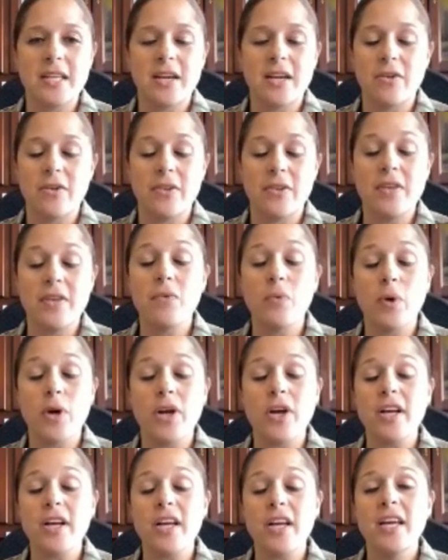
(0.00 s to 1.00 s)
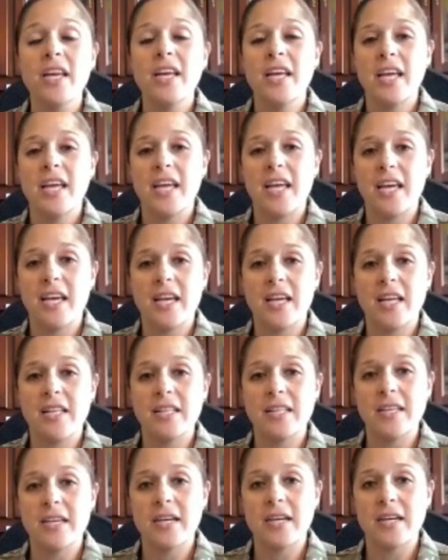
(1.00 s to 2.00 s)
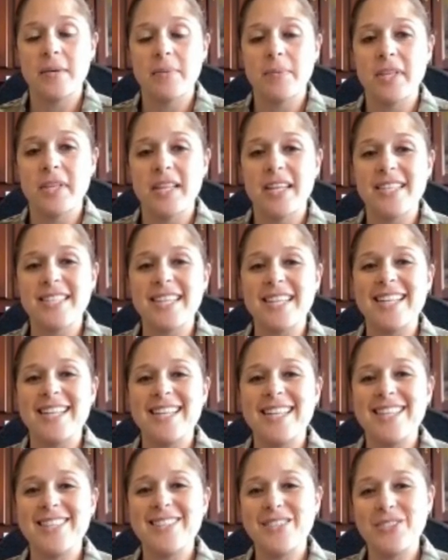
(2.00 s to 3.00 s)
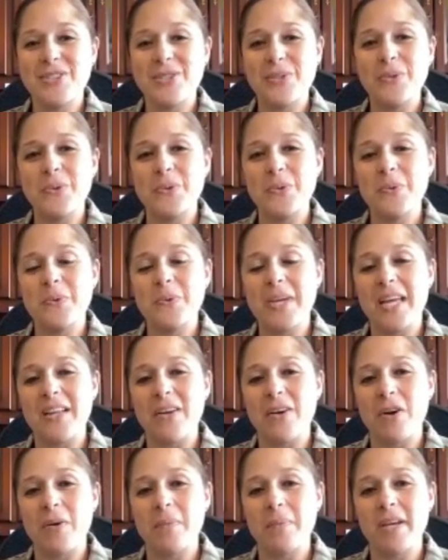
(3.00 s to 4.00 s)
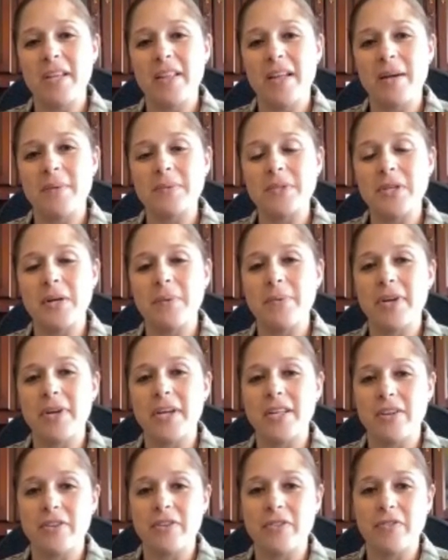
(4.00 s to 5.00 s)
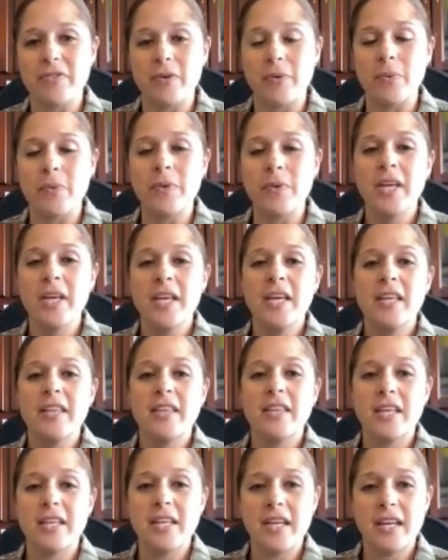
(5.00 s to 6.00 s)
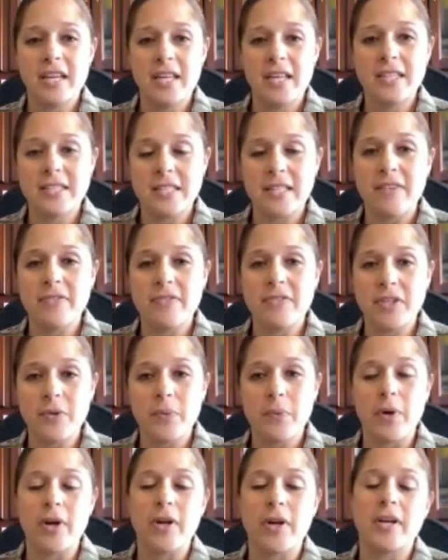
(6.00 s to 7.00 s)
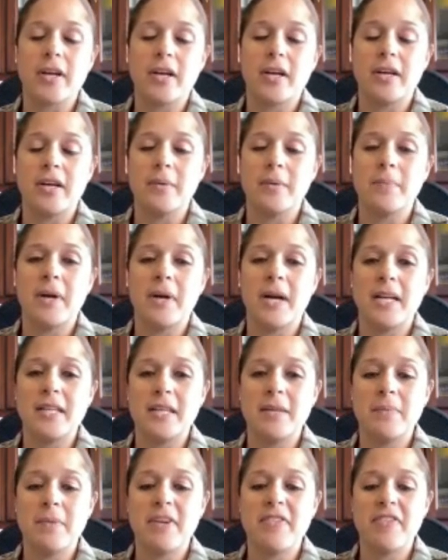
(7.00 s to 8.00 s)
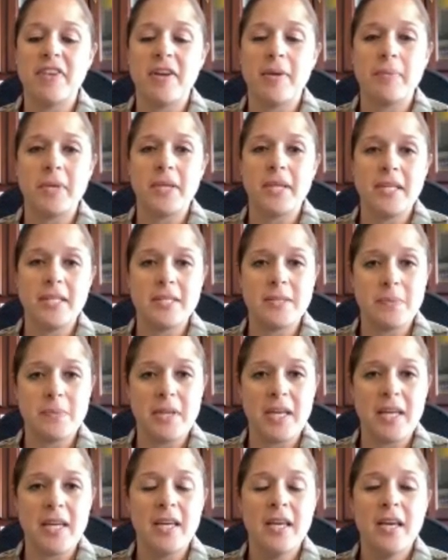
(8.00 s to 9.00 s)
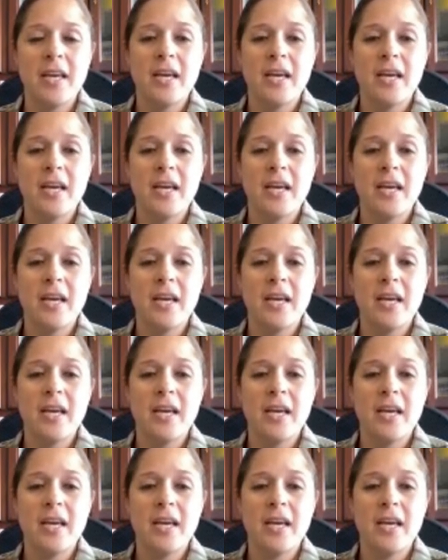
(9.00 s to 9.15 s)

or leave work, and unless I need to get on my laptop or get on the phone, then it's left at work. My family needs me